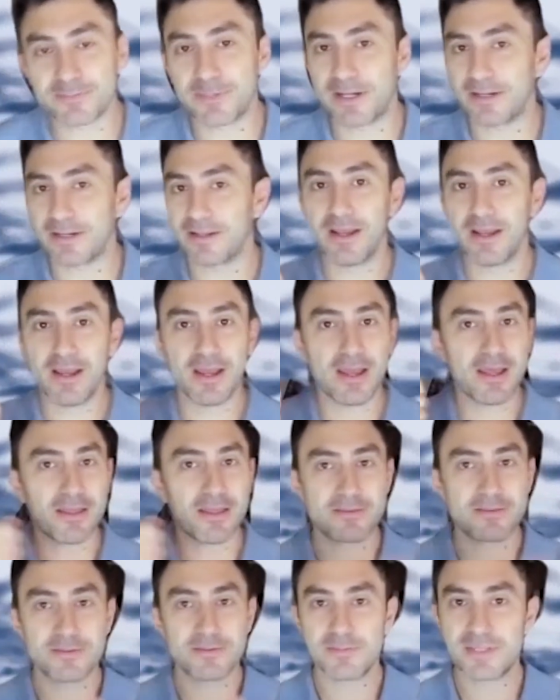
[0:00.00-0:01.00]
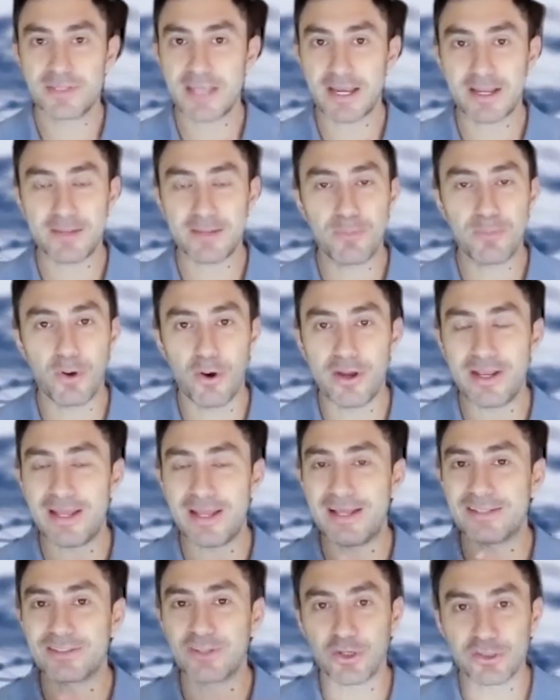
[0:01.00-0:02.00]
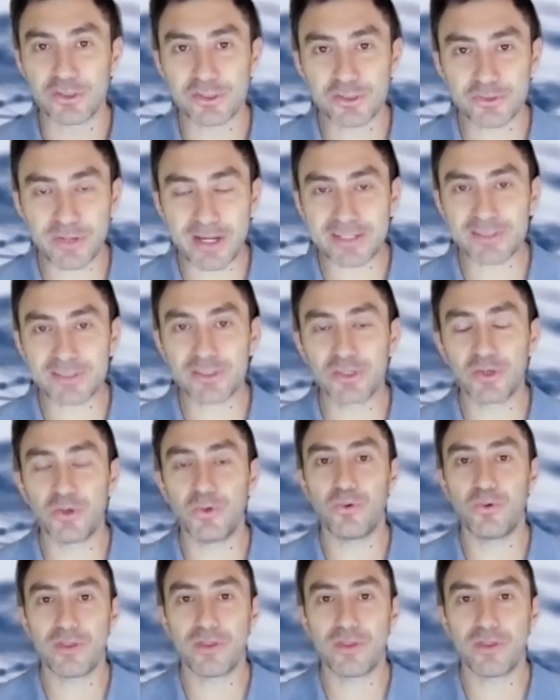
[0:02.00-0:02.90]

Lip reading: But second point is go straight to